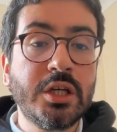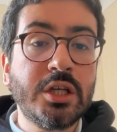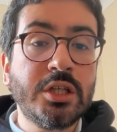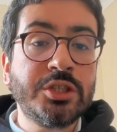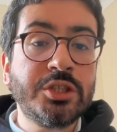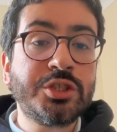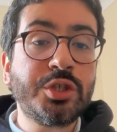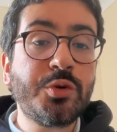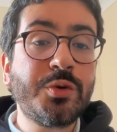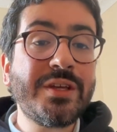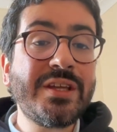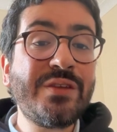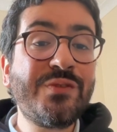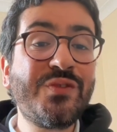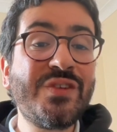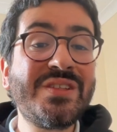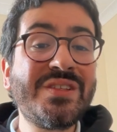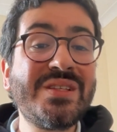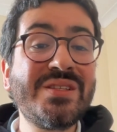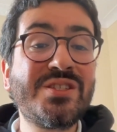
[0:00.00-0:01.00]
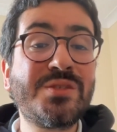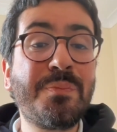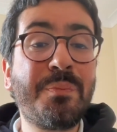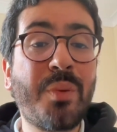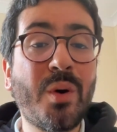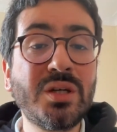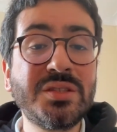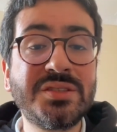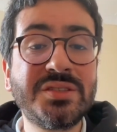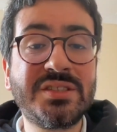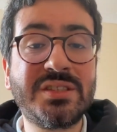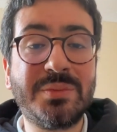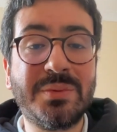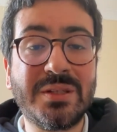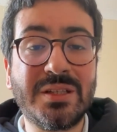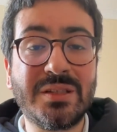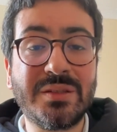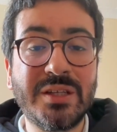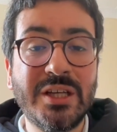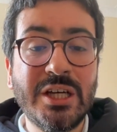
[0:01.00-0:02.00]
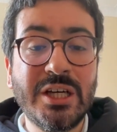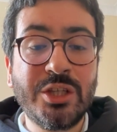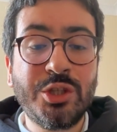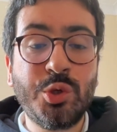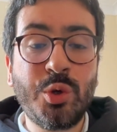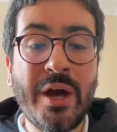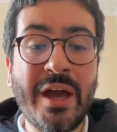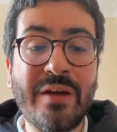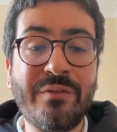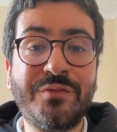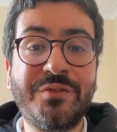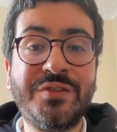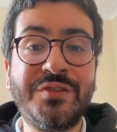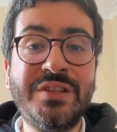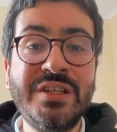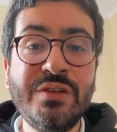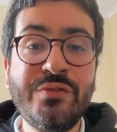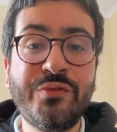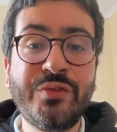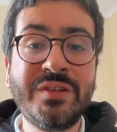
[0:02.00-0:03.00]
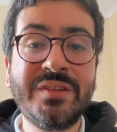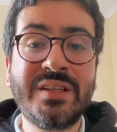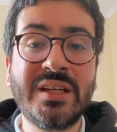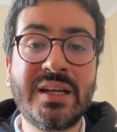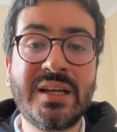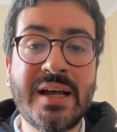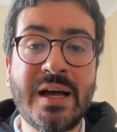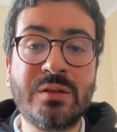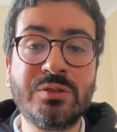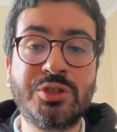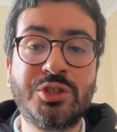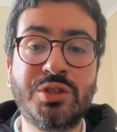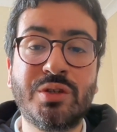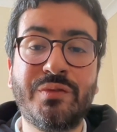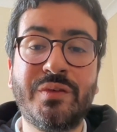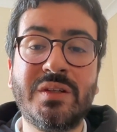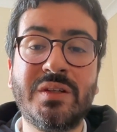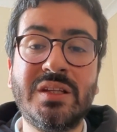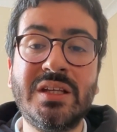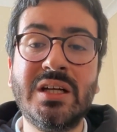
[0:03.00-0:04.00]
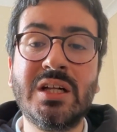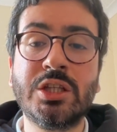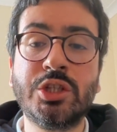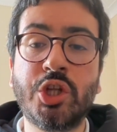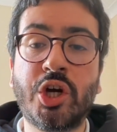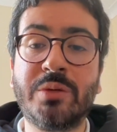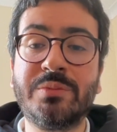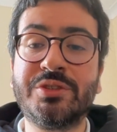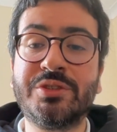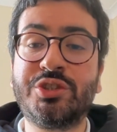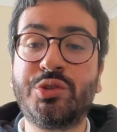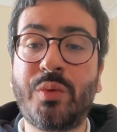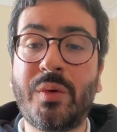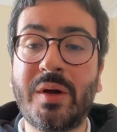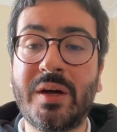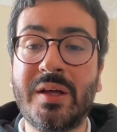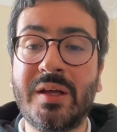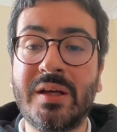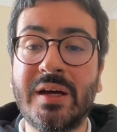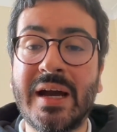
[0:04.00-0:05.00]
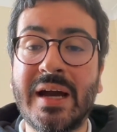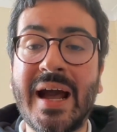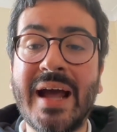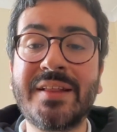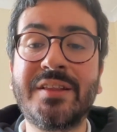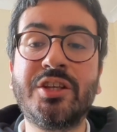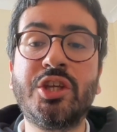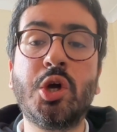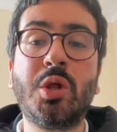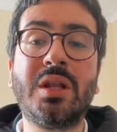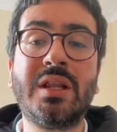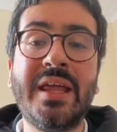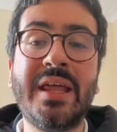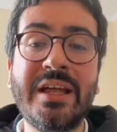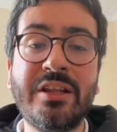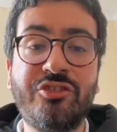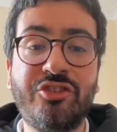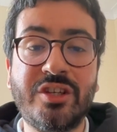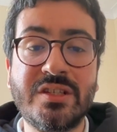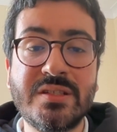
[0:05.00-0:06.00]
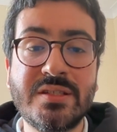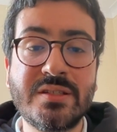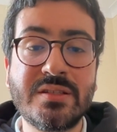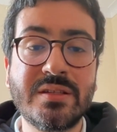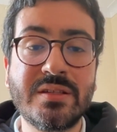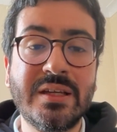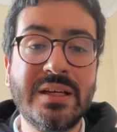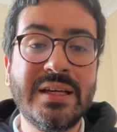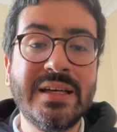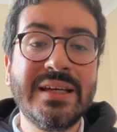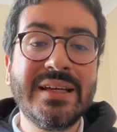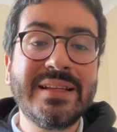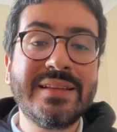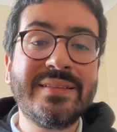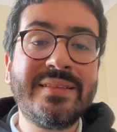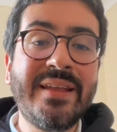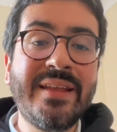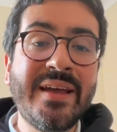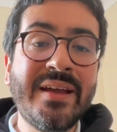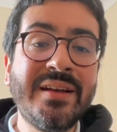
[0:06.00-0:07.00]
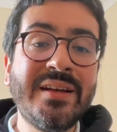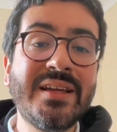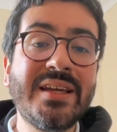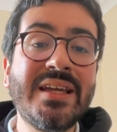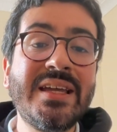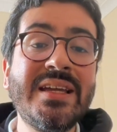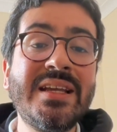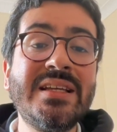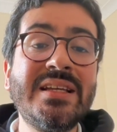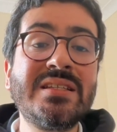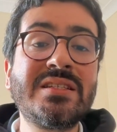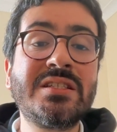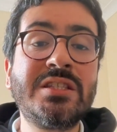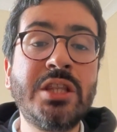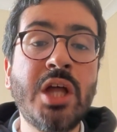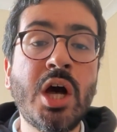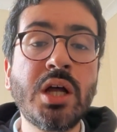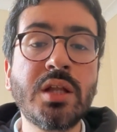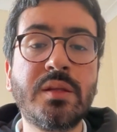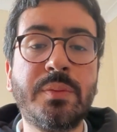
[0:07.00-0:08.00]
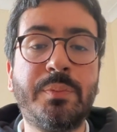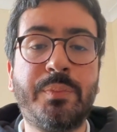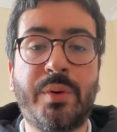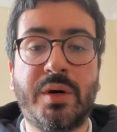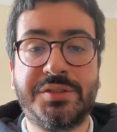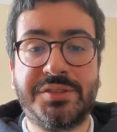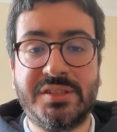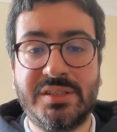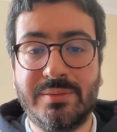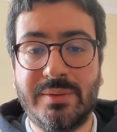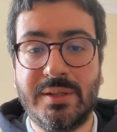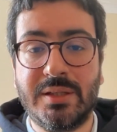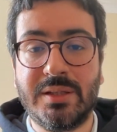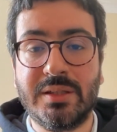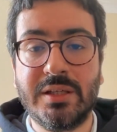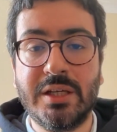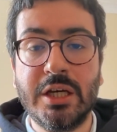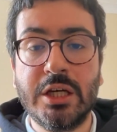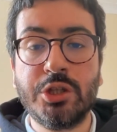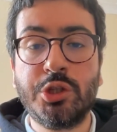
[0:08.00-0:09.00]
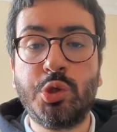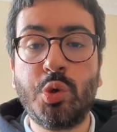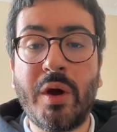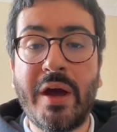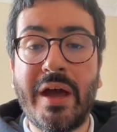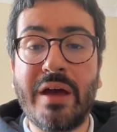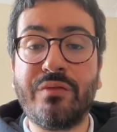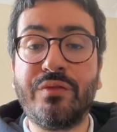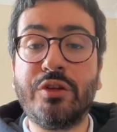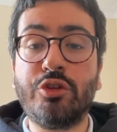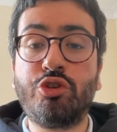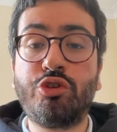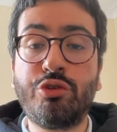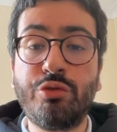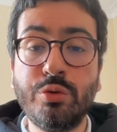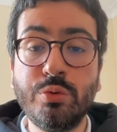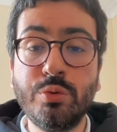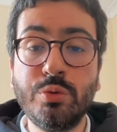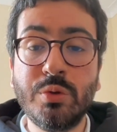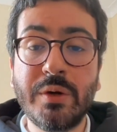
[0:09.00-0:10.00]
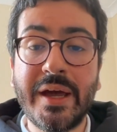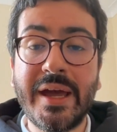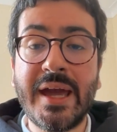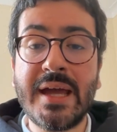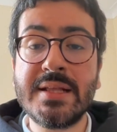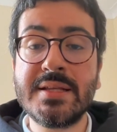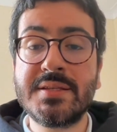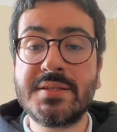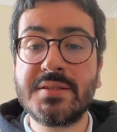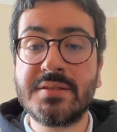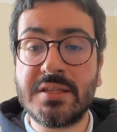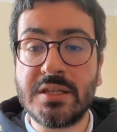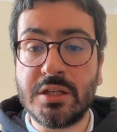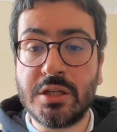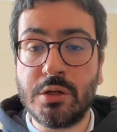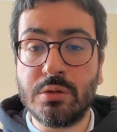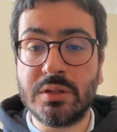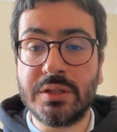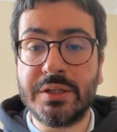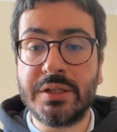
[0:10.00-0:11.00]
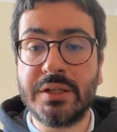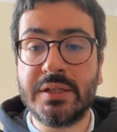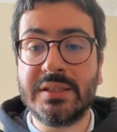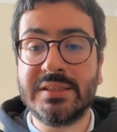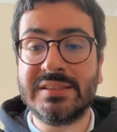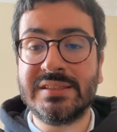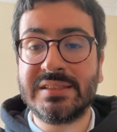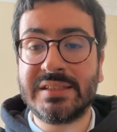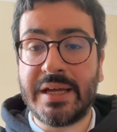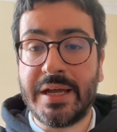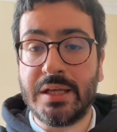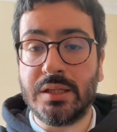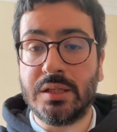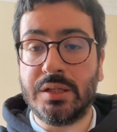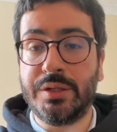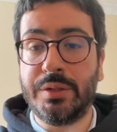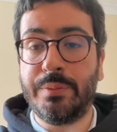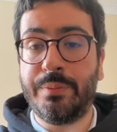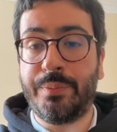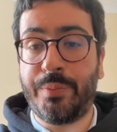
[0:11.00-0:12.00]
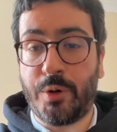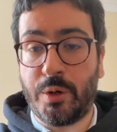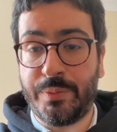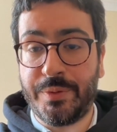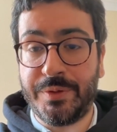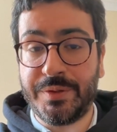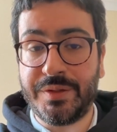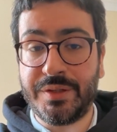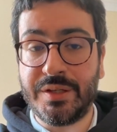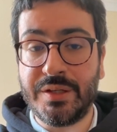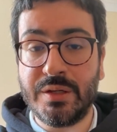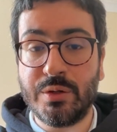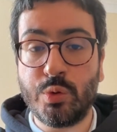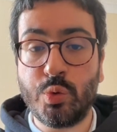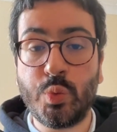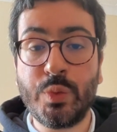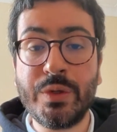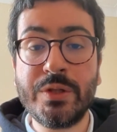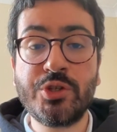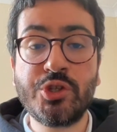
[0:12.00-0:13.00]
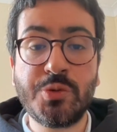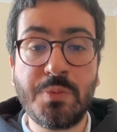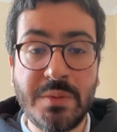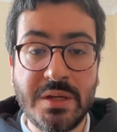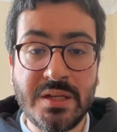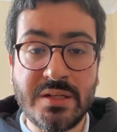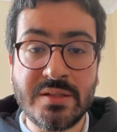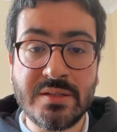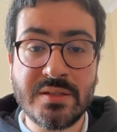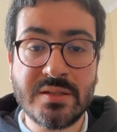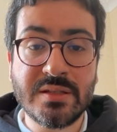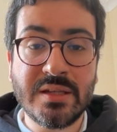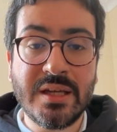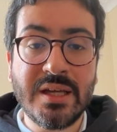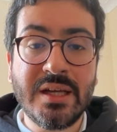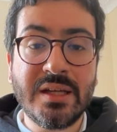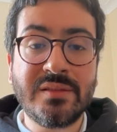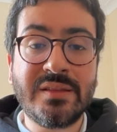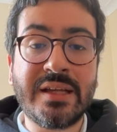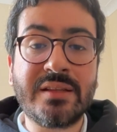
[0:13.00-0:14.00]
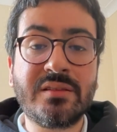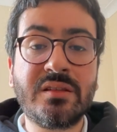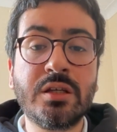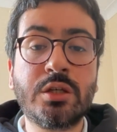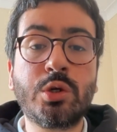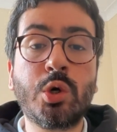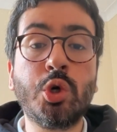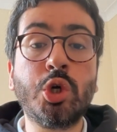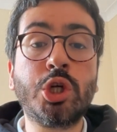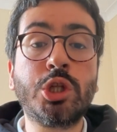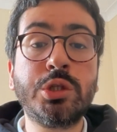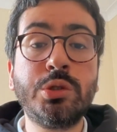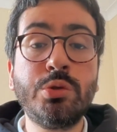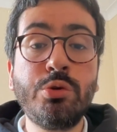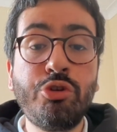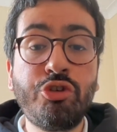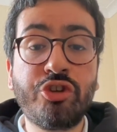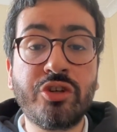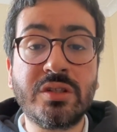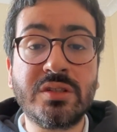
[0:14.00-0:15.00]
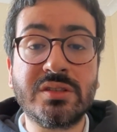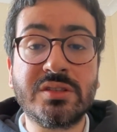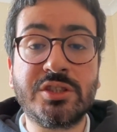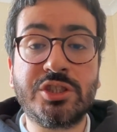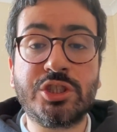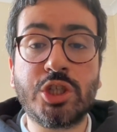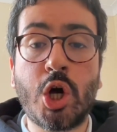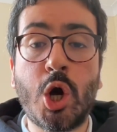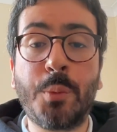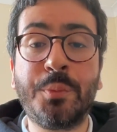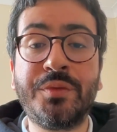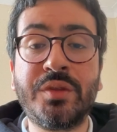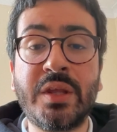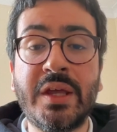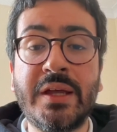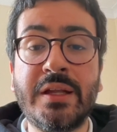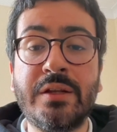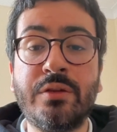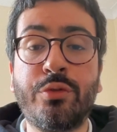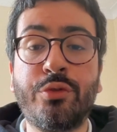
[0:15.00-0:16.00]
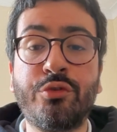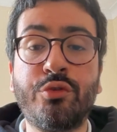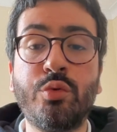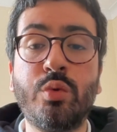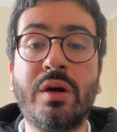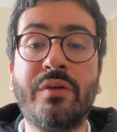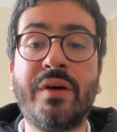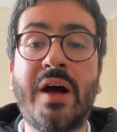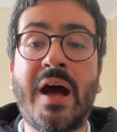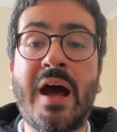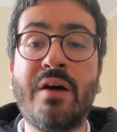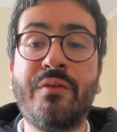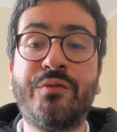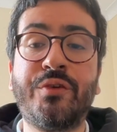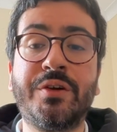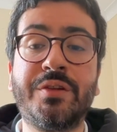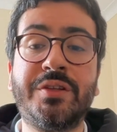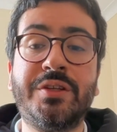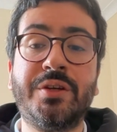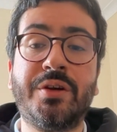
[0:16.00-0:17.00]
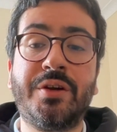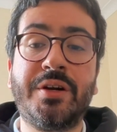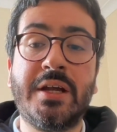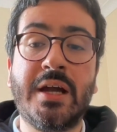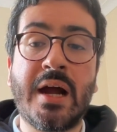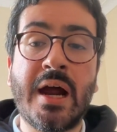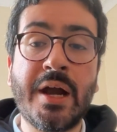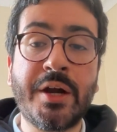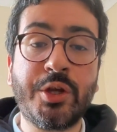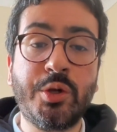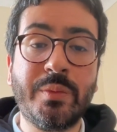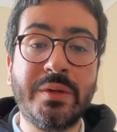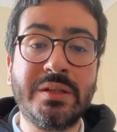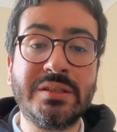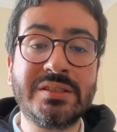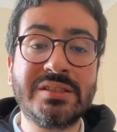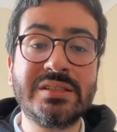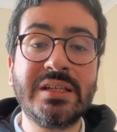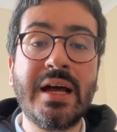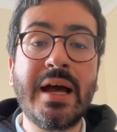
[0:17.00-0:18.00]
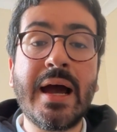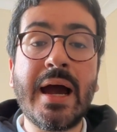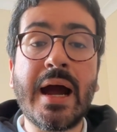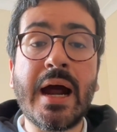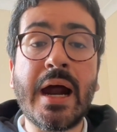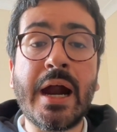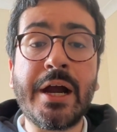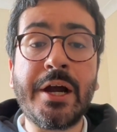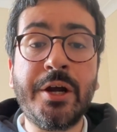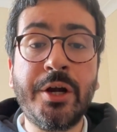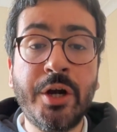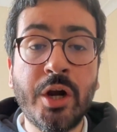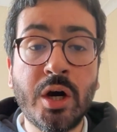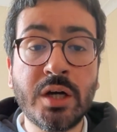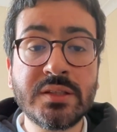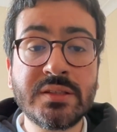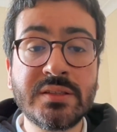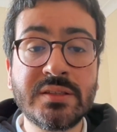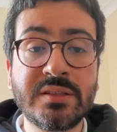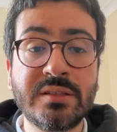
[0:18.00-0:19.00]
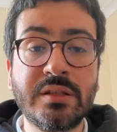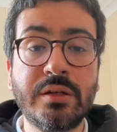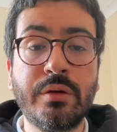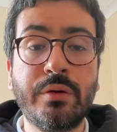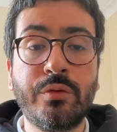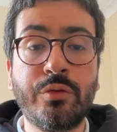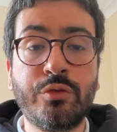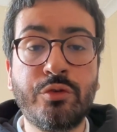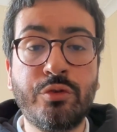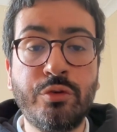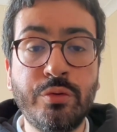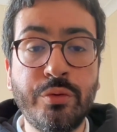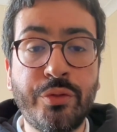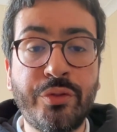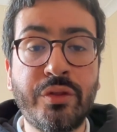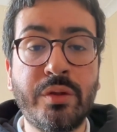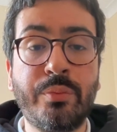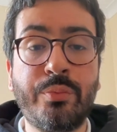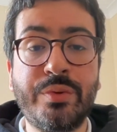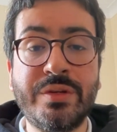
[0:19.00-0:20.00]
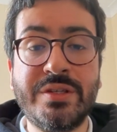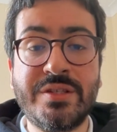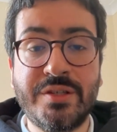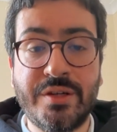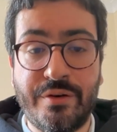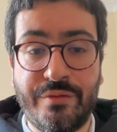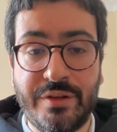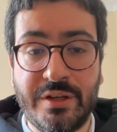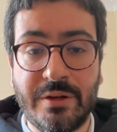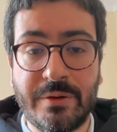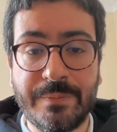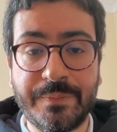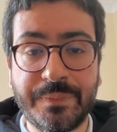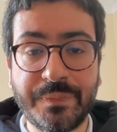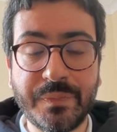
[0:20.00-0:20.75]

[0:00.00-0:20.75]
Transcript: So, if it is possible to have different accounts of a legal norm's ratio legis, then it is not possible to have a true and singular scalar property, which means that the conclusions obtained through a fortiori arguments are not truth-preserving.